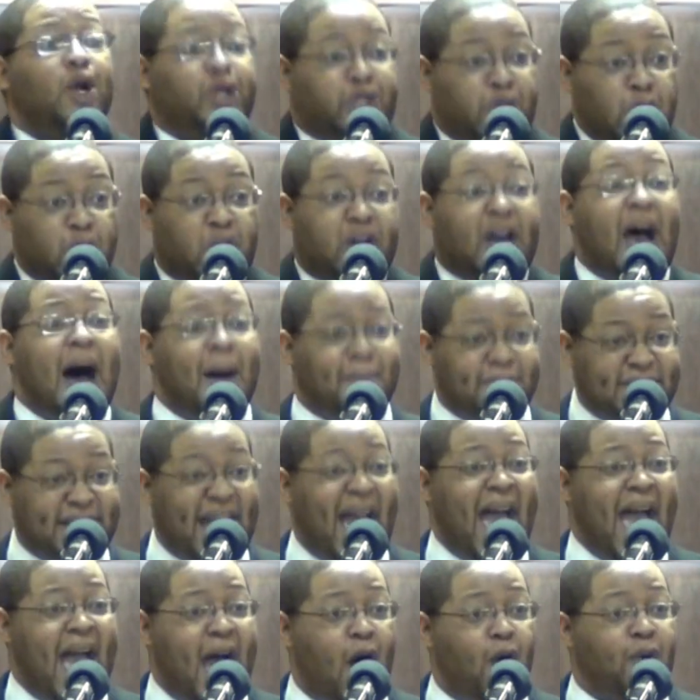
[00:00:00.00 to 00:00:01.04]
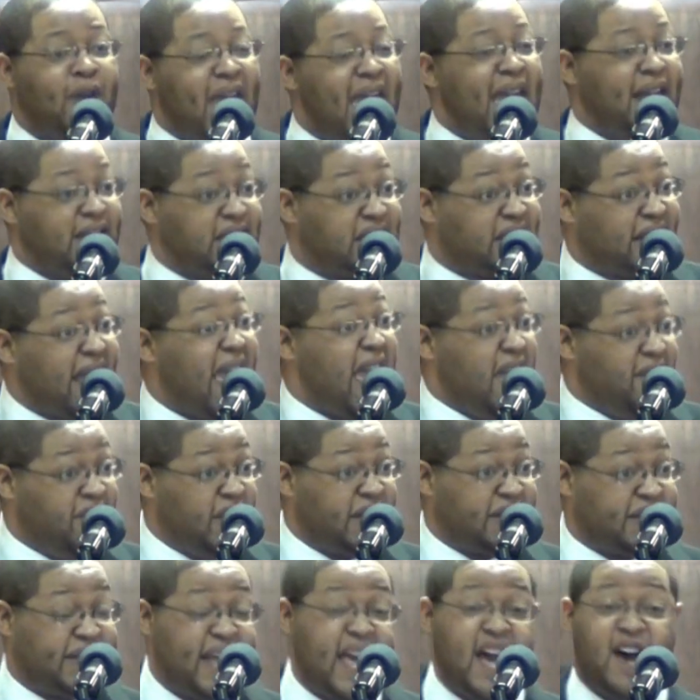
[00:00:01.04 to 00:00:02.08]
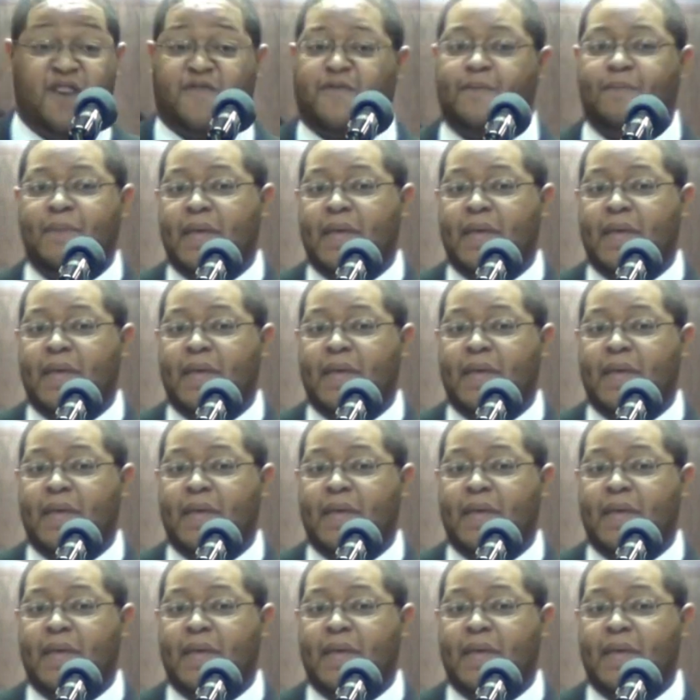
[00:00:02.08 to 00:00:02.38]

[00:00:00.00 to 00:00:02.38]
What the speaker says: don't you come down and save yourself?"